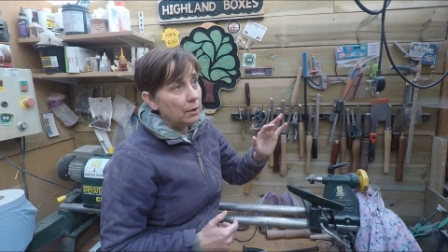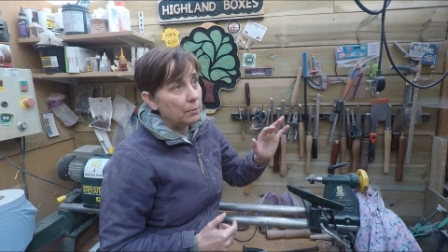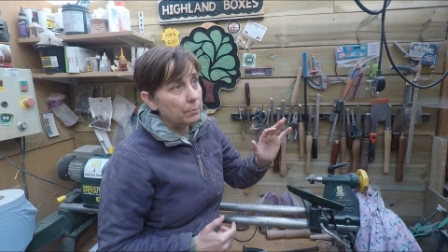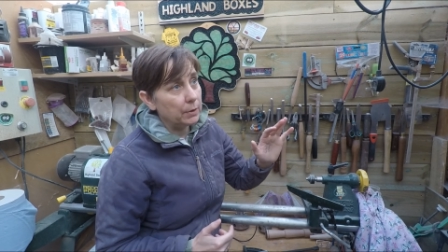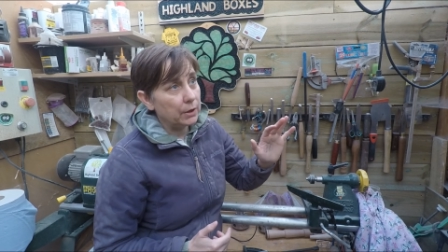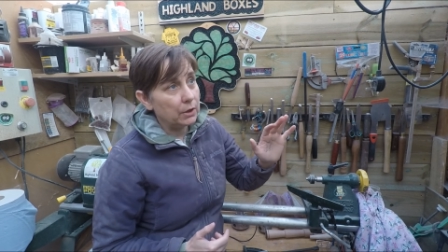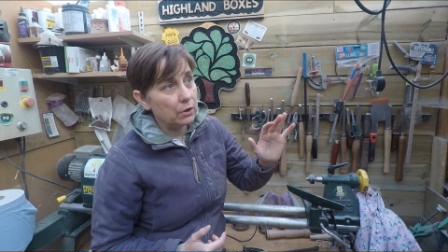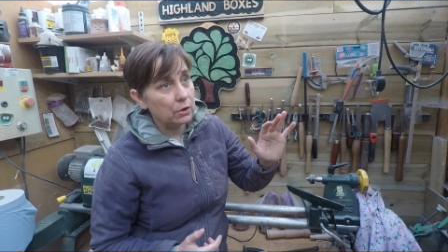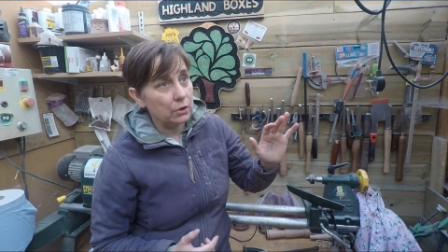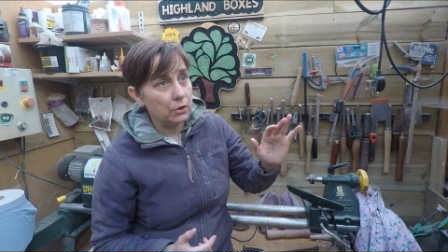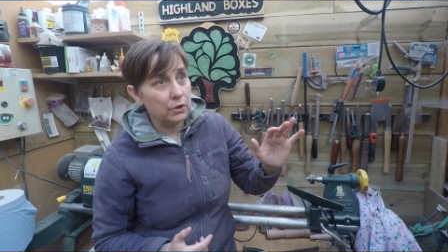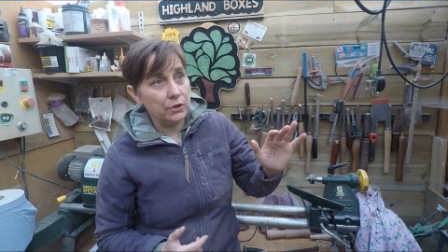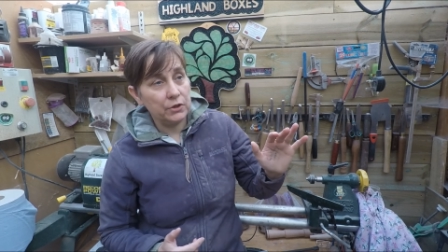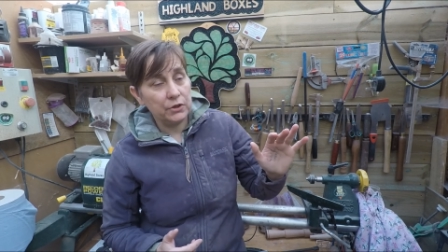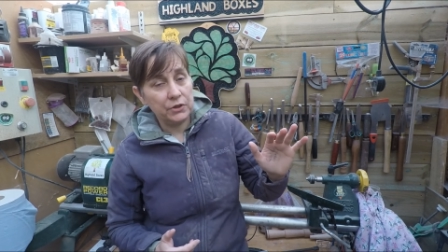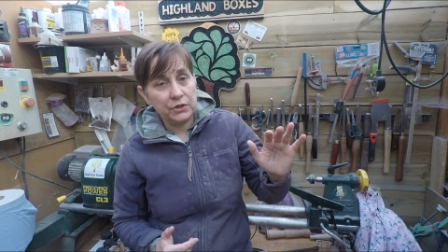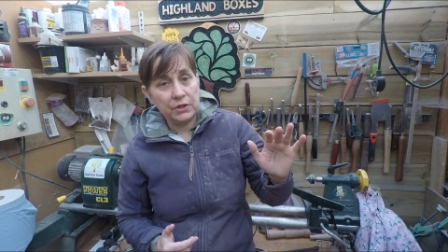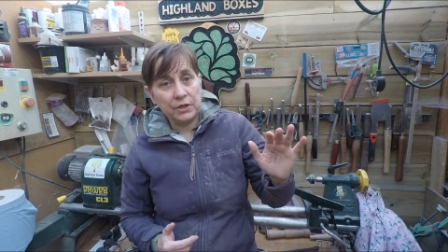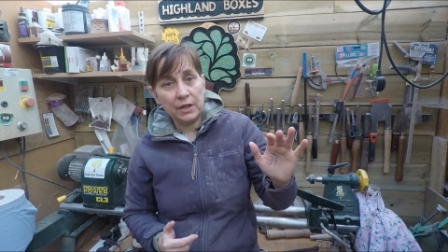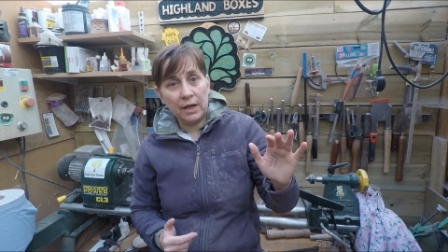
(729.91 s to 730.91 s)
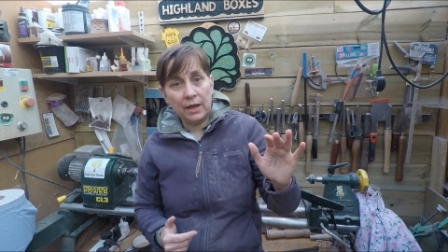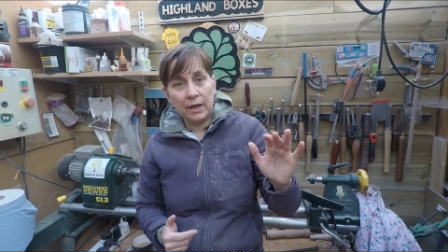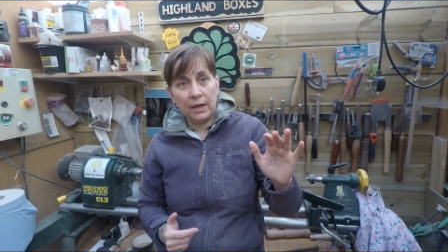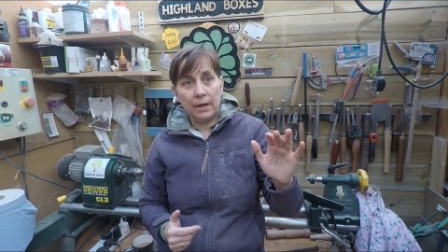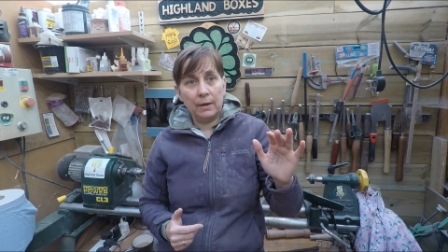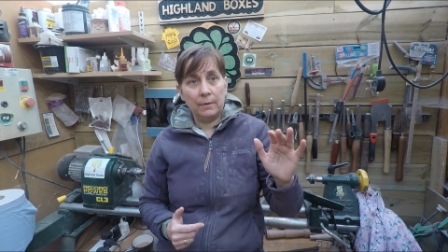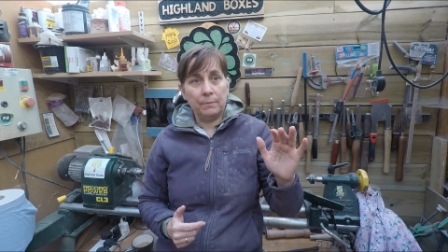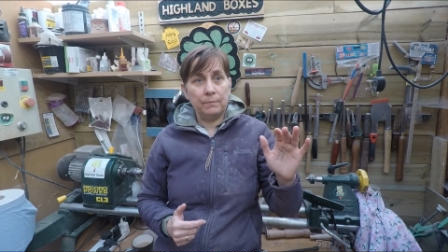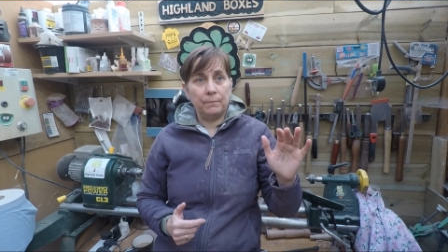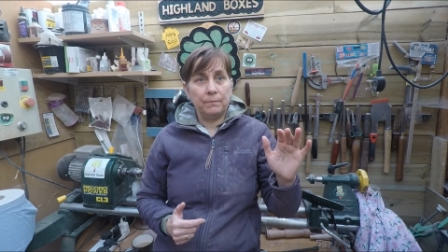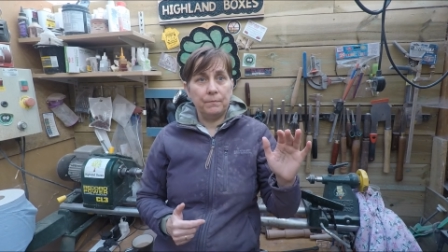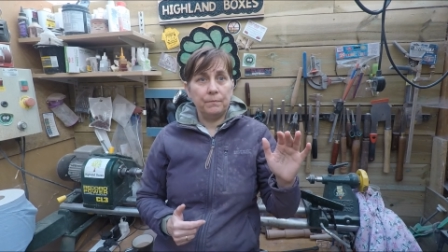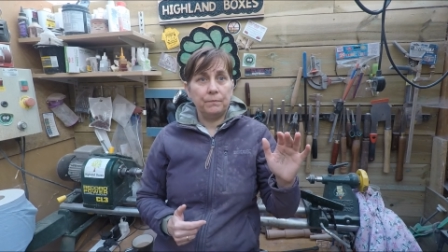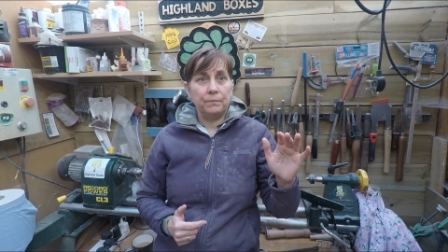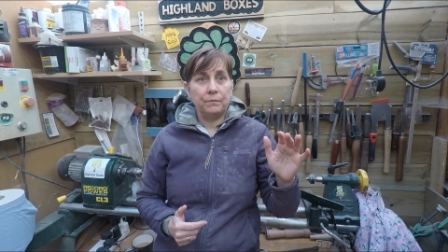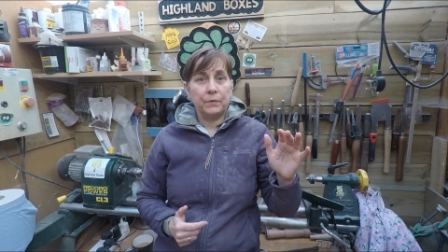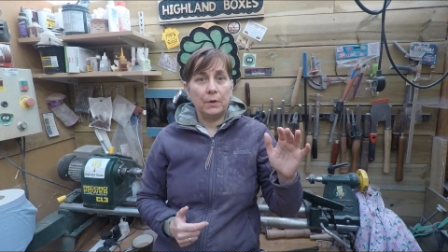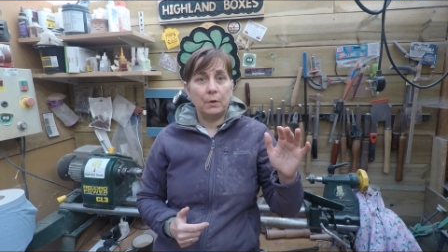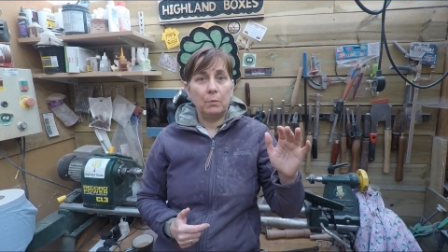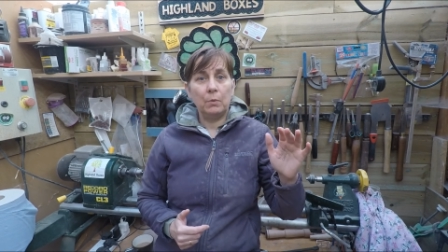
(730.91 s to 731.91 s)
because
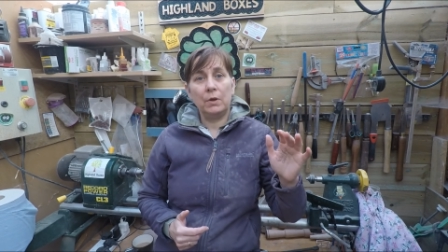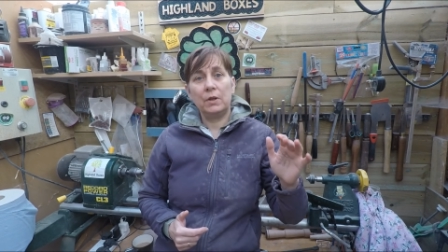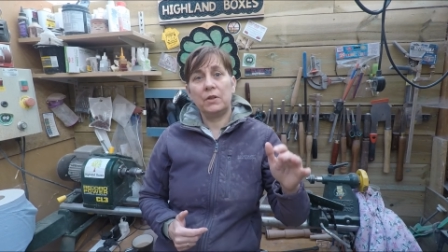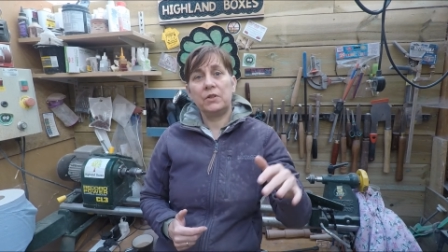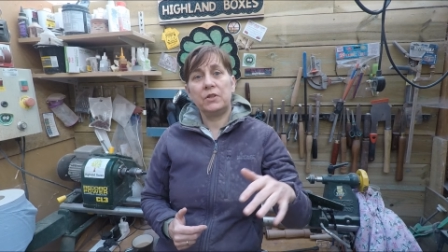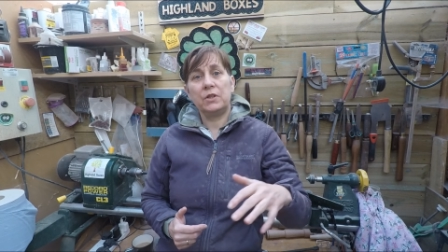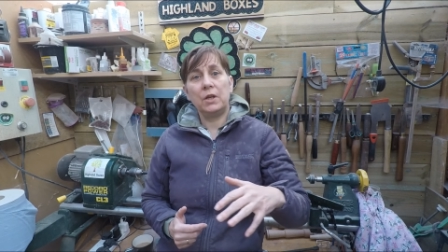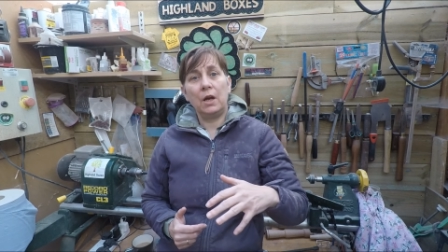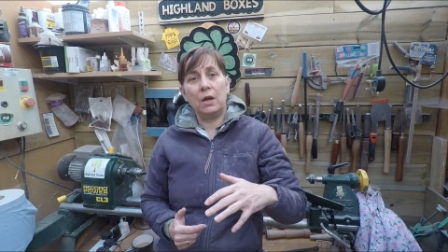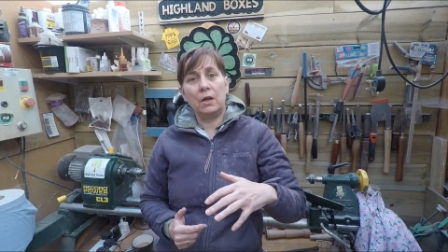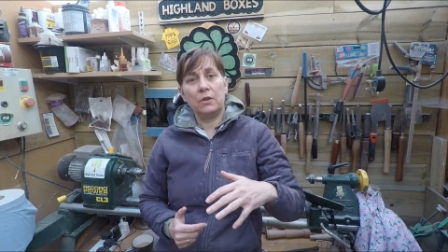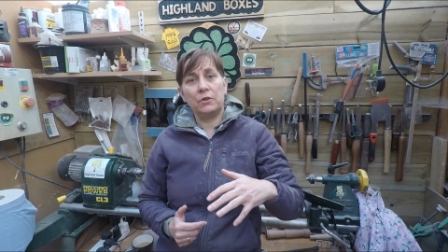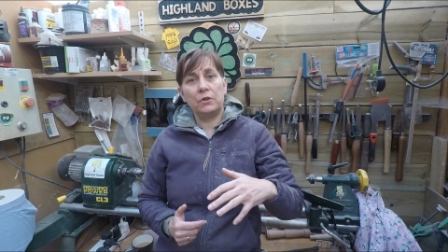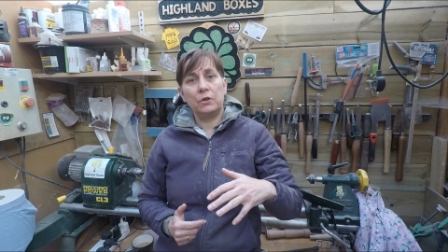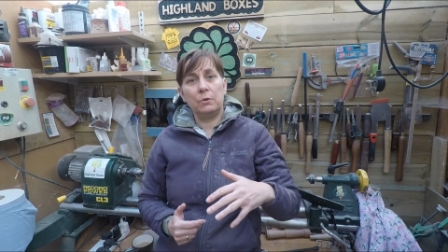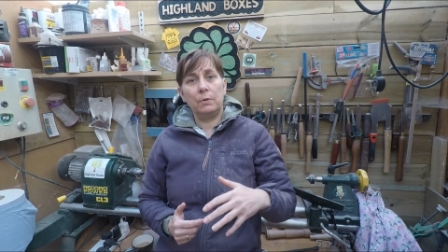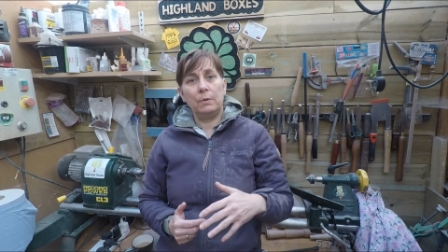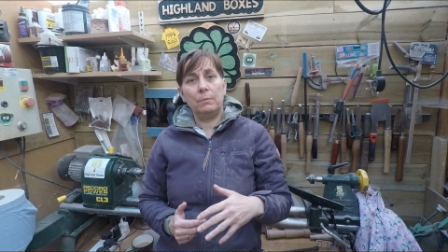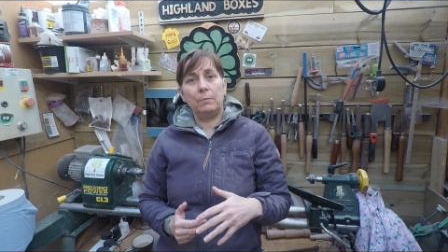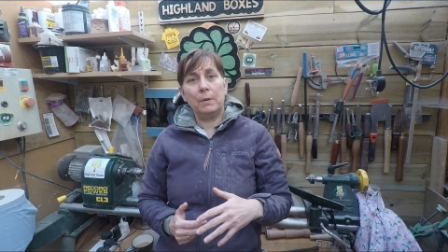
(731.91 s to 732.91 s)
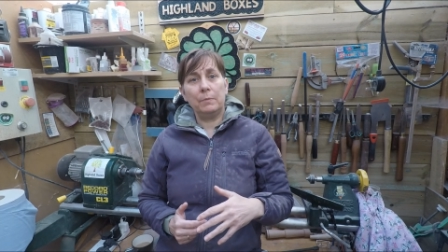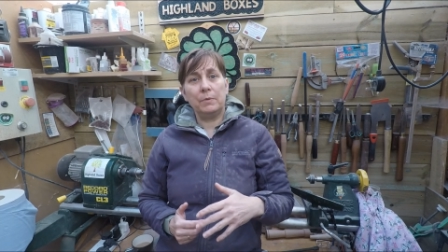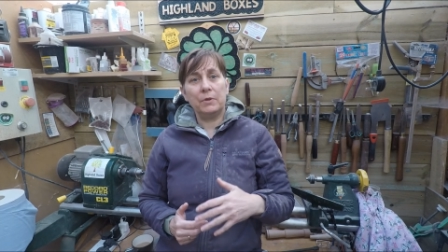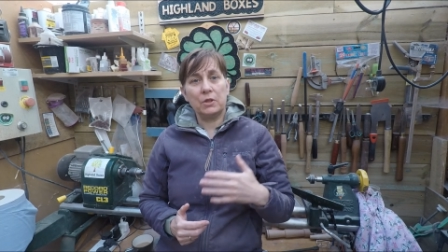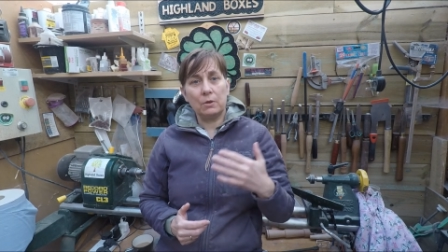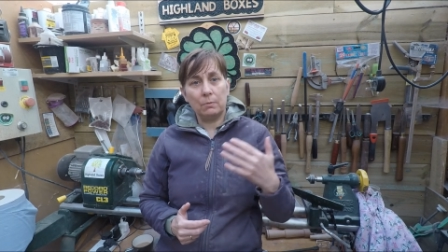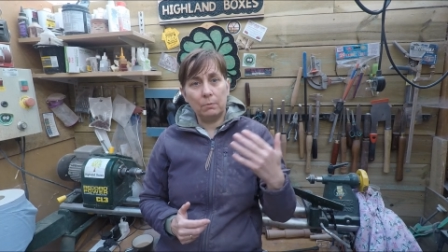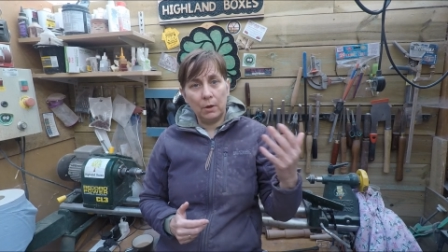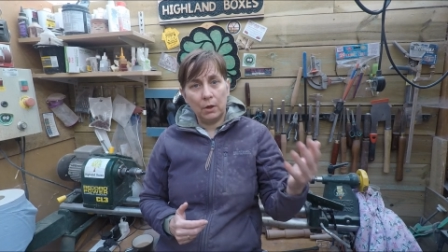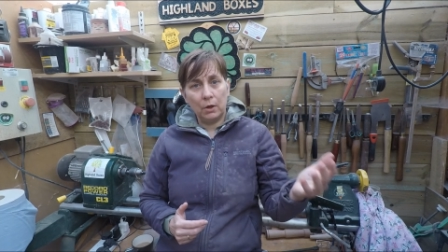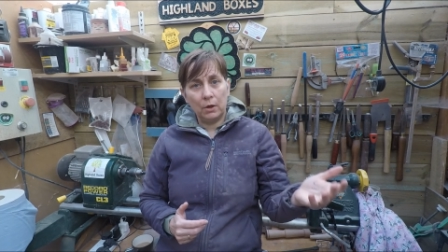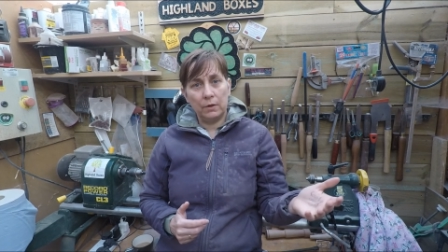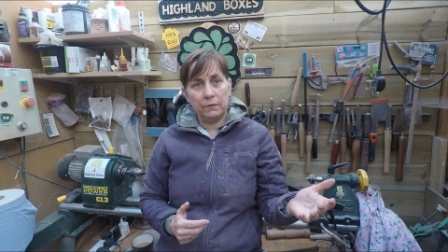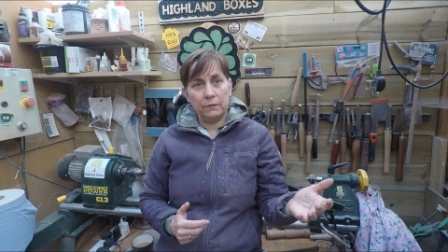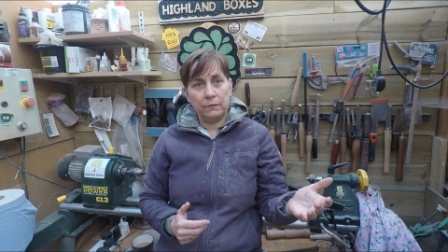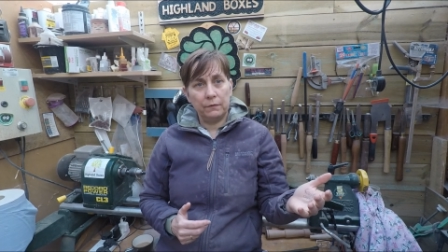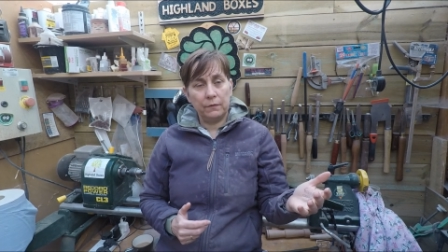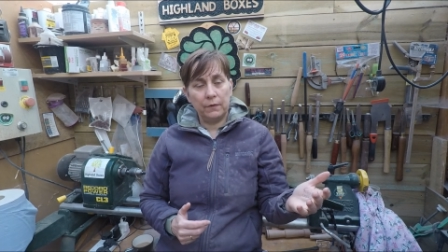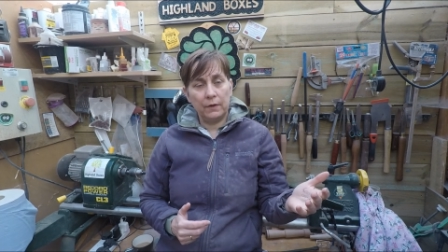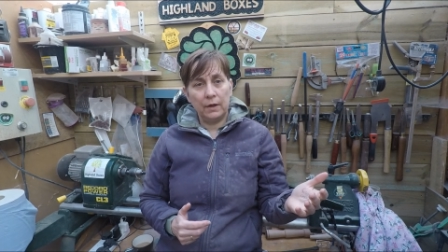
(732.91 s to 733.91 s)
when I start doing maybe some
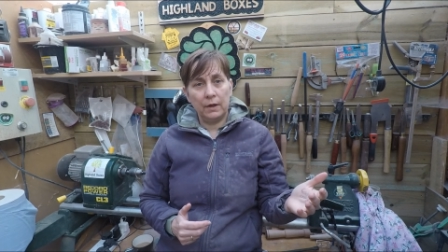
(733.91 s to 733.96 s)
live